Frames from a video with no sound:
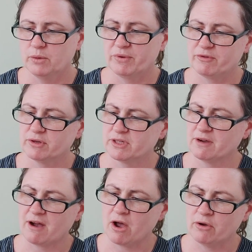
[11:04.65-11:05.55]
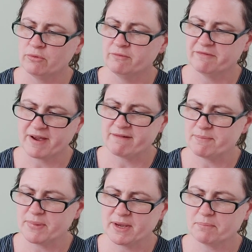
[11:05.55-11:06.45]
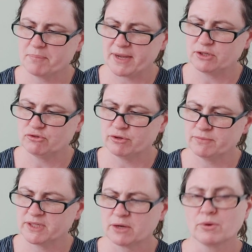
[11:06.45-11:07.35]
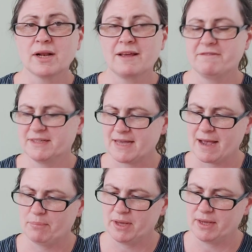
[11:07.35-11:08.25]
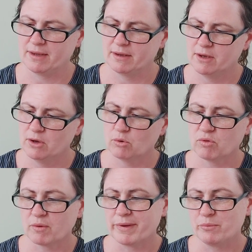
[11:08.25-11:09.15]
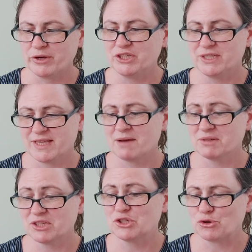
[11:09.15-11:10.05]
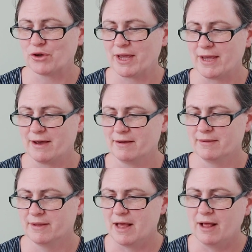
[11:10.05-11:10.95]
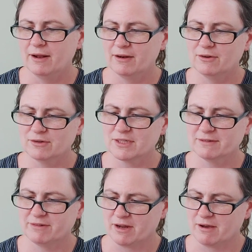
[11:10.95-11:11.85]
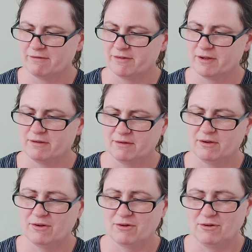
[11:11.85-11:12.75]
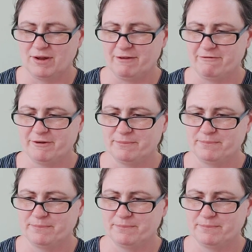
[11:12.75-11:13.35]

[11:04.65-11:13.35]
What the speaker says: We've got our own very big bedroom, so Cliff is happy, although he wishes there was a dog here. Lots of love, Olive.